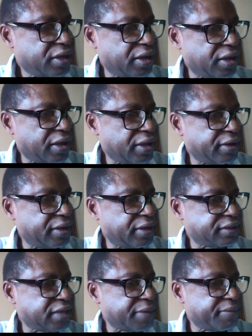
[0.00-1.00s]
at that
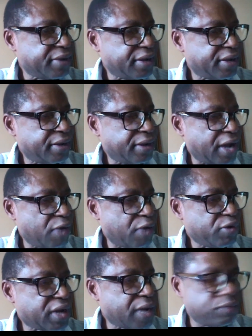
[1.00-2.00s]
time. I
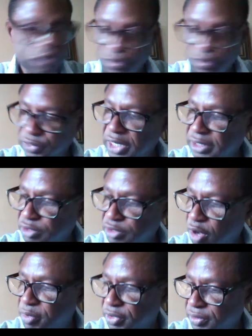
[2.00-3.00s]
will come to that number,